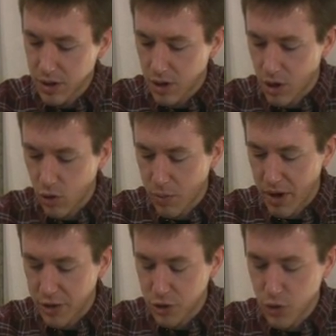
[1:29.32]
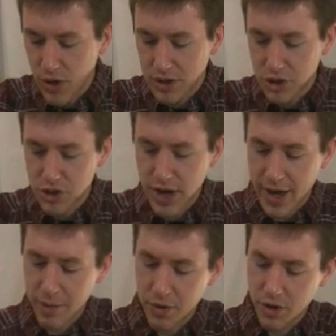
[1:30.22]
2-inch
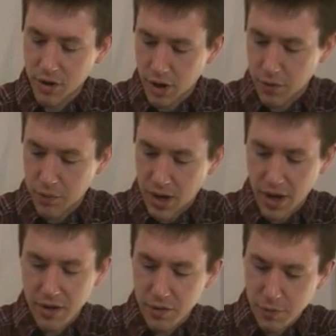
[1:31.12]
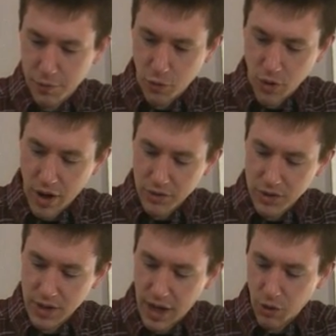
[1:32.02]
diameter of my 4-ounce
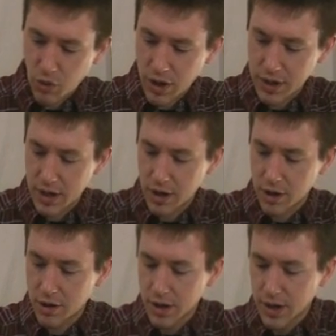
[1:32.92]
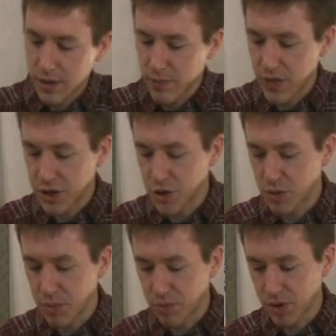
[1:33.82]
gaiwan here. That should
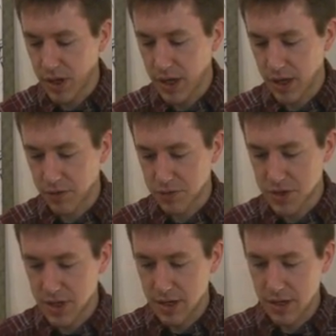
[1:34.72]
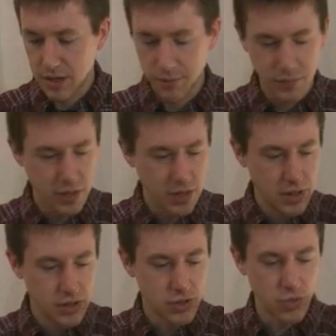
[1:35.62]
be plenty of tea
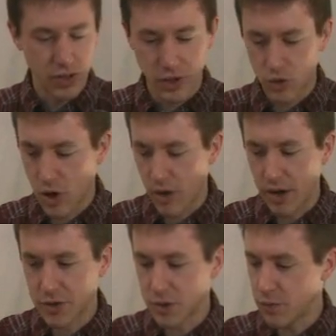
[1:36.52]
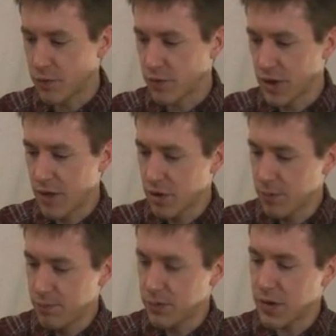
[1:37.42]
to really draw out some
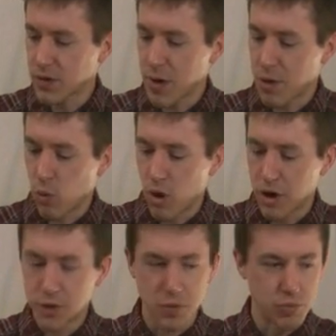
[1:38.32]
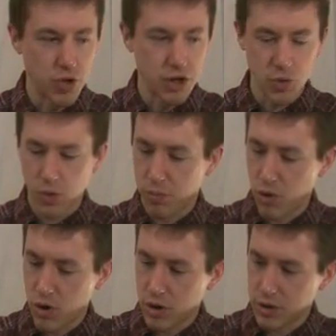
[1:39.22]
flavor. And I've got my water that's been brought to a
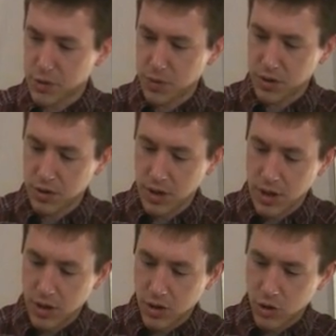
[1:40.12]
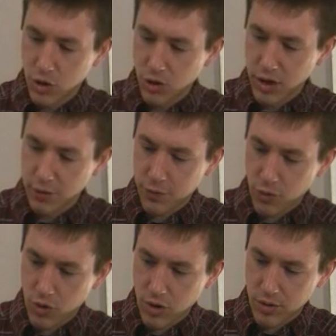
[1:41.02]
boil. It's been cooling
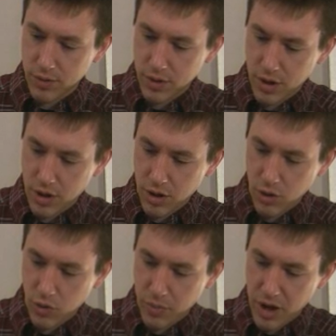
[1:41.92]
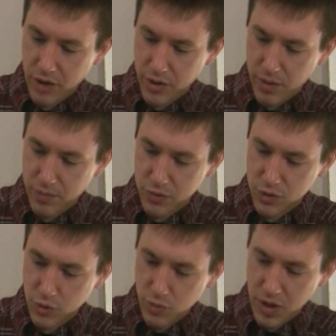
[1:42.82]
for about
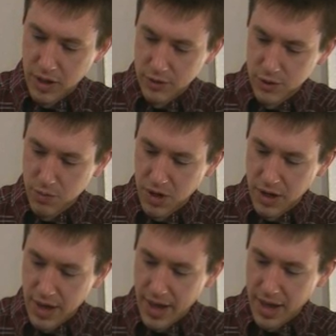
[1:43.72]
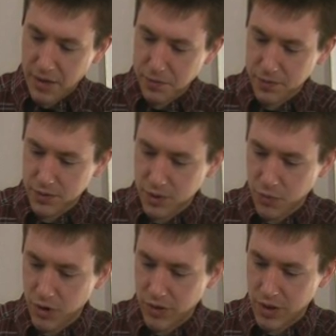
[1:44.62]
2 minutes, a minute and a half,
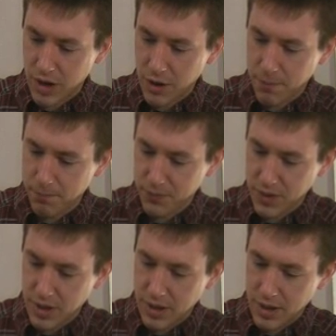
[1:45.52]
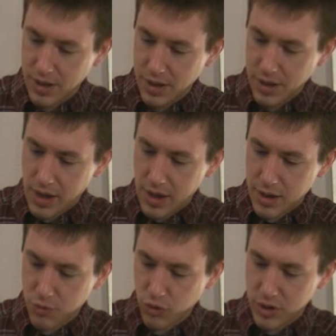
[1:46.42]
somewhere in there. And
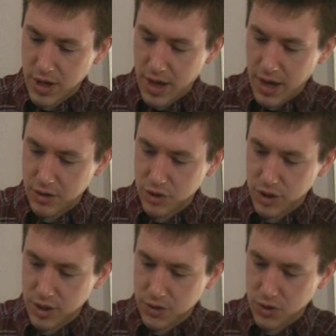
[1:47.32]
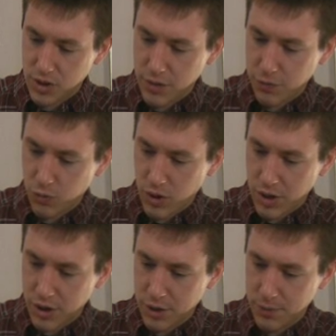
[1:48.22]
I'm going to add just enough
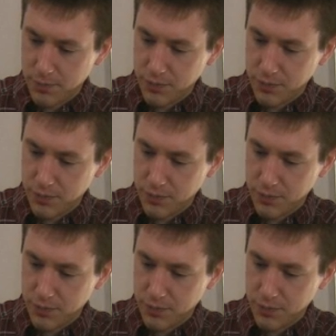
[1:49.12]
water